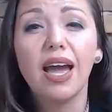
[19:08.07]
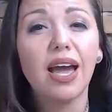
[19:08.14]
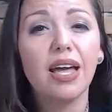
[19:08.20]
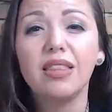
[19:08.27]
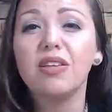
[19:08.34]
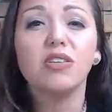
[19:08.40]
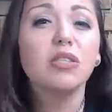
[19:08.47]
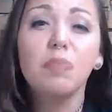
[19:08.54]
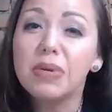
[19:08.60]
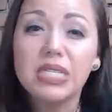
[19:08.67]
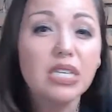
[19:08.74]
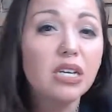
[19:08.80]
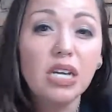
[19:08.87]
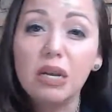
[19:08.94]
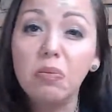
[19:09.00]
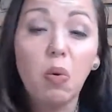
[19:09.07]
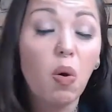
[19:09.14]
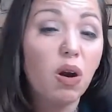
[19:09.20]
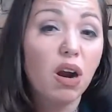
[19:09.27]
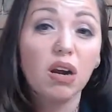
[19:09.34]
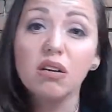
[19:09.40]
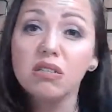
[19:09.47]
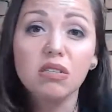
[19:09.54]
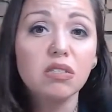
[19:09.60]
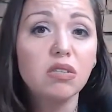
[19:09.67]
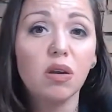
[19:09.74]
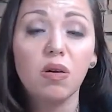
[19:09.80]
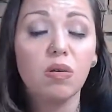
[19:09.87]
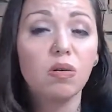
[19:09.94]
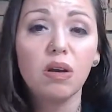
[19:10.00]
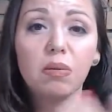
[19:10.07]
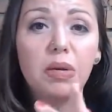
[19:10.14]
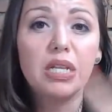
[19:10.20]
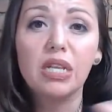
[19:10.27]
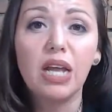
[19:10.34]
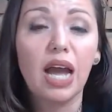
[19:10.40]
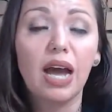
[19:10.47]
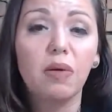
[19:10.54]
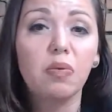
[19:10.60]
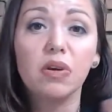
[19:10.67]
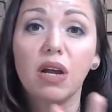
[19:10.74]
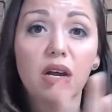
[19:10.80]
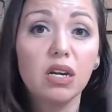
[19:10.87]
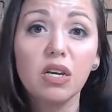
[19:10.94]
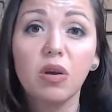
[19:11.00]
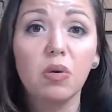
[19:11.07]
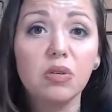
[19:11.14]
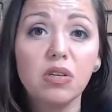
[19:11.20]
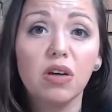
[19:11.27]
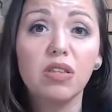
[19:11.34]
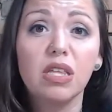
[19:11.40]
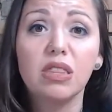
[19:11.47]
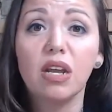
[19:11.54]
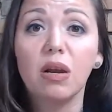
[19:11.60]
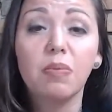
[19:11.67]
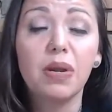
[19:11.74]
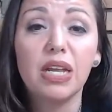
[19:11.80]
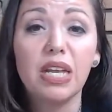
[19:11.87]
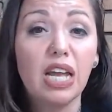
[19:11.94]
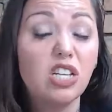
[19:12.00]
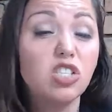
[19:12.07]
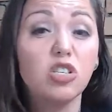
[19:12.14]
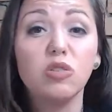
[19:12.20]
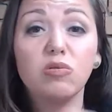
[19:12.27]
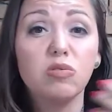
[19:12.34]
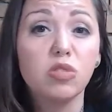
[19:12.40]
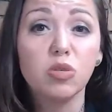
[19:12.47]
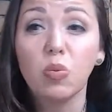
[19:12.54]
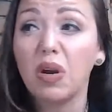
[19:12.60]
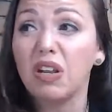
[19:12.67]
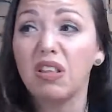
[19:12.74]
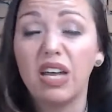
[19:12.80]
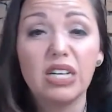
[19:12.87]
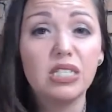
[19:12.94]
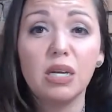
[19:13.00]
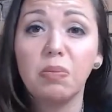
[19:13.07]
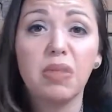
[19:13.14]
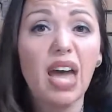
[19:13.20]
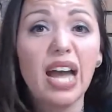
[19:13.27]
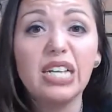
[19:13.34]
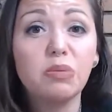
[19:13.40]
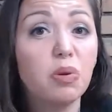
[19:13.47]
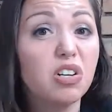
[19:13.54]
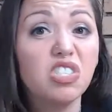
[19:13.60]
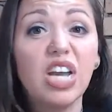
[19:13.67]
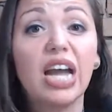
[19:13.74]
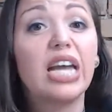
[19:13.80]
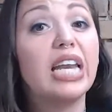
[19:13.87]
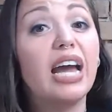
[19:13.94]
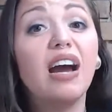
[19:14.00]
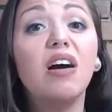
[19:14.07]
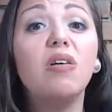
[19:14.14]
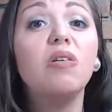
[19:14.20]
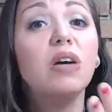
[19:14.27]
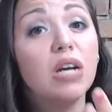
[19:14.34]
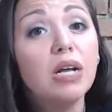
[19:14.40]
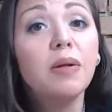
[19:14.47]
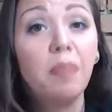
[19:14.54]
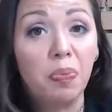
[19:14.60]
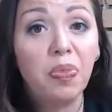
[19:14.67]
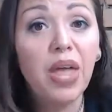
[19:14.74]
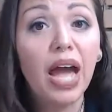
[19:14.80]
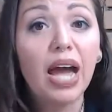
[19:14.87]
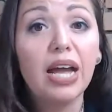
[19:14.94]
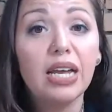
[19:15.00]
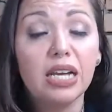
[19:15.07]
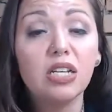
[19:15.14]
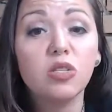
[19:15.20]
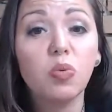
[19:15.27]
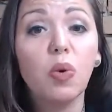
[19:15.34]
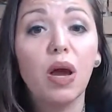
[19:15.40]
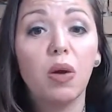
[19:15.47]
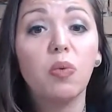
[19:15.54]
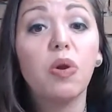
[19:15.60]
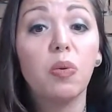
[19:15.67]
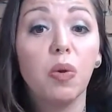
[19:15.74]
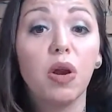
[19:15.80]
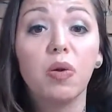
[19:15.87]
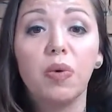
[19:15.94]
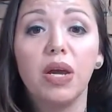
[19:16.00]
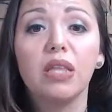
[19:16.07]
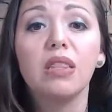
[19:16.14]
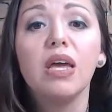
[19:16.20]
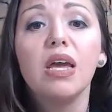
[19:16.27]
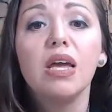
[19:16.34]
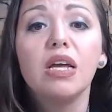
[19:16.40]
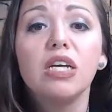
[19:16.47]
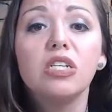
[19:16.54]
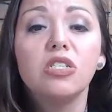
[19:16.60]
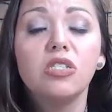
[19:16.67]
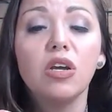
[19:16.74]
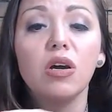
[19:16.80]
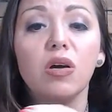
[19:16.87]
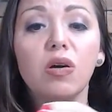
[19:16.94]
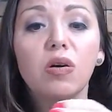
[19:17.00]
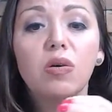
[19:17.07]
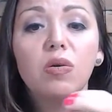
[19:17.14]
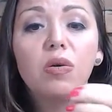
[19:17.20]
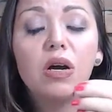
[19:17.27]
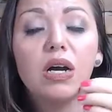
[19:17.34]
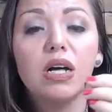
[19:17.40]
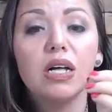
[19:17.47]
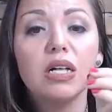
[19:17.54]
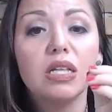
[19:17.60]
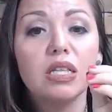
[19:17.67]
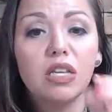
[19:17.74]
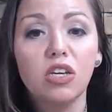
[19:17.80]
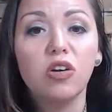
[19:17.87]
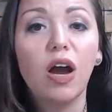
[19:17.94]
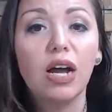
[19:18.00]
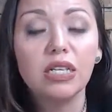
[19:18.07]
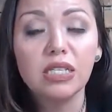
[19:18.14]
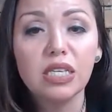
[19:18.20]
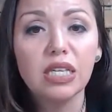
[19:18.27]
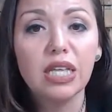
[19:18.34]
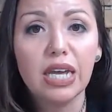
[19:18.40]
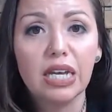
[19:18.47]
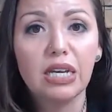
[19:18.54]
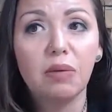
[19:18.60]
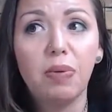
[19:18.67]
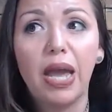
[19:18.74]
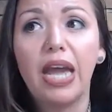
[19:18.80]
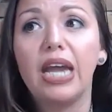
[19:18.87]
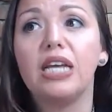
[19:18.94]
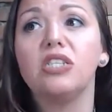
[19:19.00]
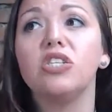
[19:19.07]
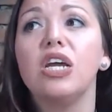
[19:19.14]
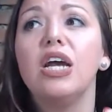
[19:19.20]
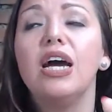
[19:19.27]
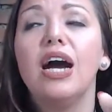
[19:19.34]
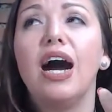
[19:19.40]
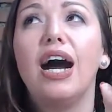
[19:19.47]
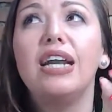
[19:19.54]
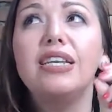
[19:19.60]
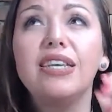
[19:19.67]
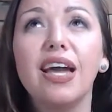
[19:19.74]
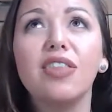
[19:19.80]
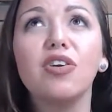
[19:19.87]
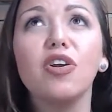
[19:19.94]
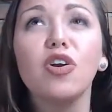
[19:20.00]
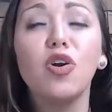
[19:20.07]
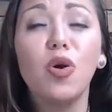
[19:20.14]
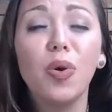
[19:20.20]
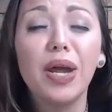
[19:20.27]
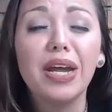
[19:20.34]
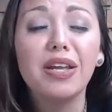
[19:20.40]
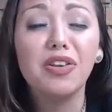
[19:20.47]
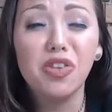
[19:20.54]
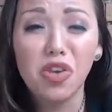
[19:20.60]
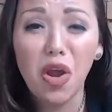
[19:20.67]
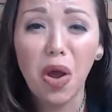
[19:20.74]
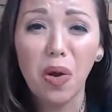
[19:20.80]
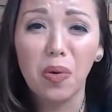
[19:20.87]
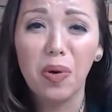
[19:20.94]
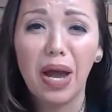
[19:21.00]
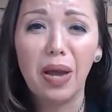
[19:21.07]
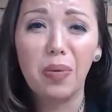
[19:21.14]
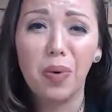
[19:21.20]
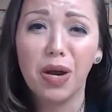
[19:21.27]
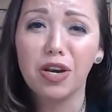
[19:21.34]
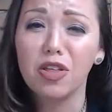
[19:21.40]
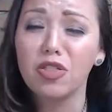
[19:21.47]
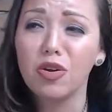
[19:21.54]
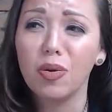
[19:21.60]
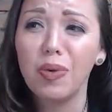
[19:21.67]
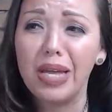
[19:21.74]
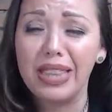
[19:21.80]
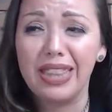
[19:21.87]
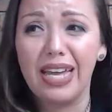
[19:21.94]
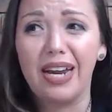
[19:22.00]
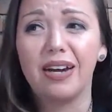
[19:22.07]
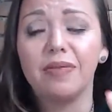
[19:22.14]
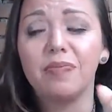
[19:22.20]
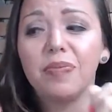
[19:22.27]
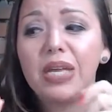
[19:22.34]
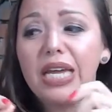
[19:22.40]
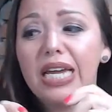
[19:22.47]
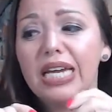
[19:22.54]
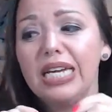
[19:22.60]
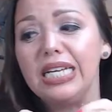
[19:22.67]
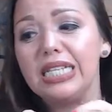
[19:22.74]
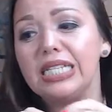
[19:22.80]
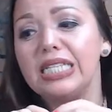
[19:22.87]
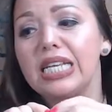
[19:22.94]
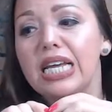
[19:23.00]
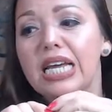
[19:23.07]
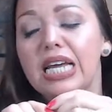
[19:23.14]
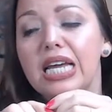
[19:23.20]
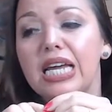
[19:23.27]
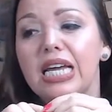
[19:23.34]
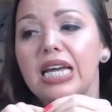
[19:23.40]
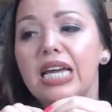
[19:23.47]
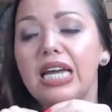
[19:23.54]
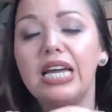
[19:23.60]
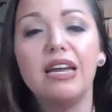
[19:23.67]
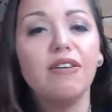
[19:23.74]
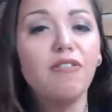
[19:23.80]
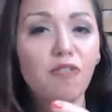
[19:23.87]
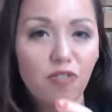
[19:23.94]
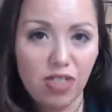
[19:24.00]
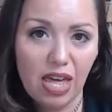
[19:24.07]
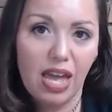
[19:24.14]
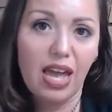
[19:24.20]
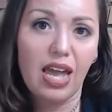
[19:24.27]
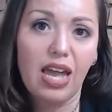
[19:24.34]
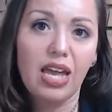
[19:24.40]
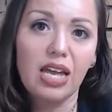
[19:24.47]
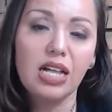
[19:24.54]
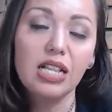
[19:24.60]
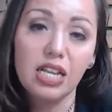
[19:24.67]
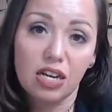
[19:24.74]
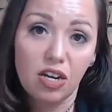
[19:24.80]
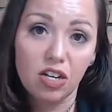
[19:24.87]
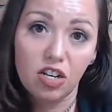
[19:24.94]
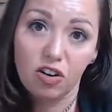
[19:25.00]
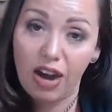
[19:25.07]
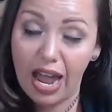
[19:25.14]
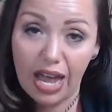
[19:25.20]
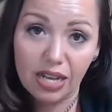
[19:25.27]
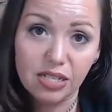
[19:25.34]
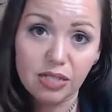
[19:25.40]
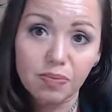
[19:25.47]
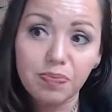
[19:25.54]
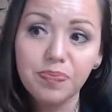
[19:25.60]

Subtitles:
And there's a bazillion more. So, I mean, yeah, we're not going to go into all that there, but in case you just want to like tip of the iceberg, check it out. That is what we work with. So you got to the landing page. Another quick note I want to throw in there is if they click on your ad,